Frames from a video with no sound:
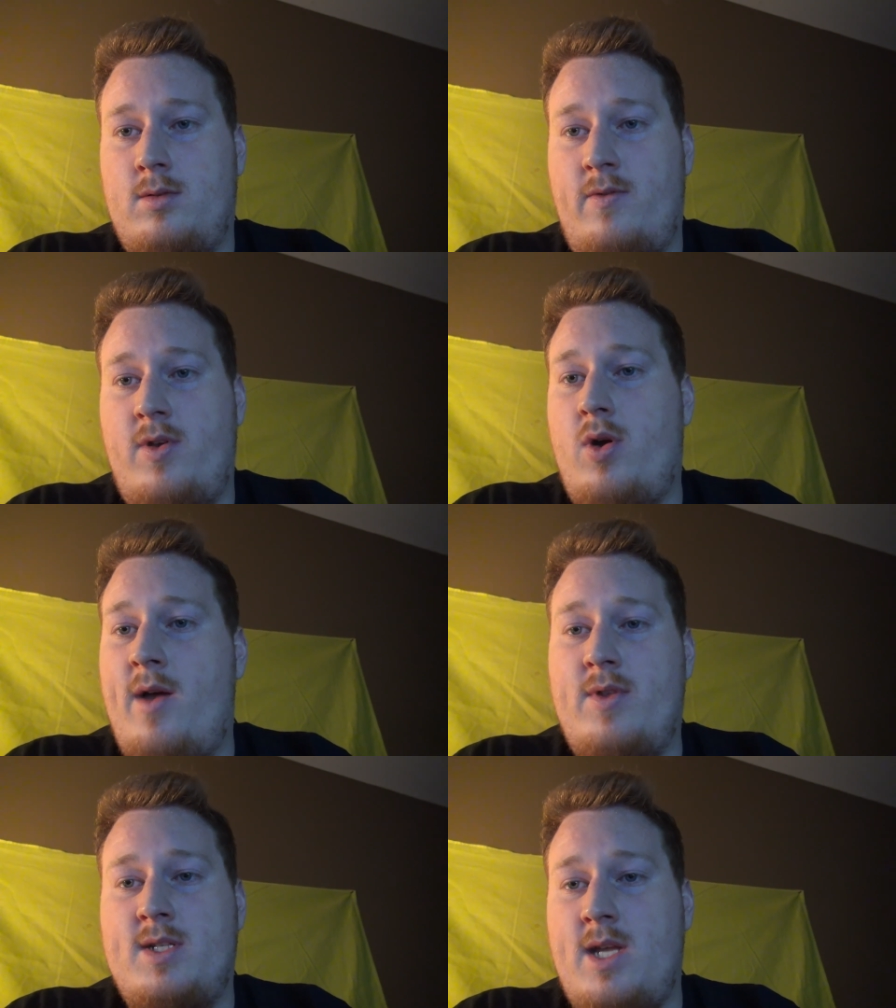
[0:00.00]
If you don't
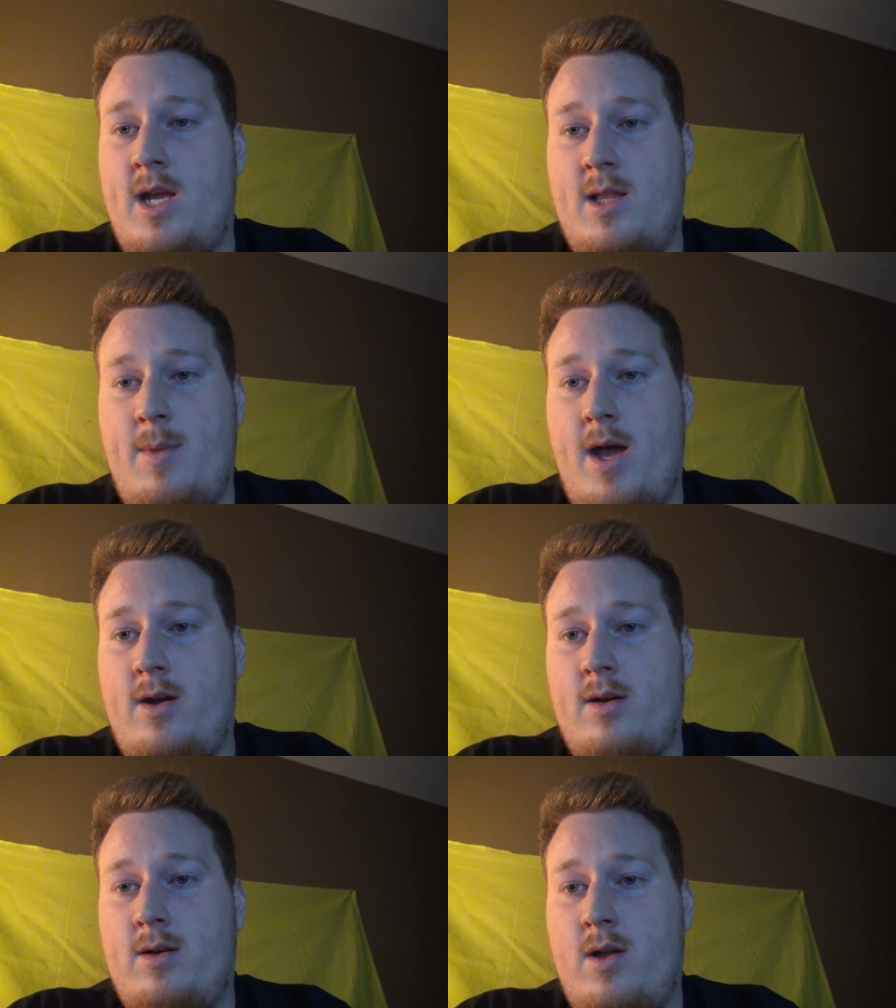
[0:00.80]
have the say in the matter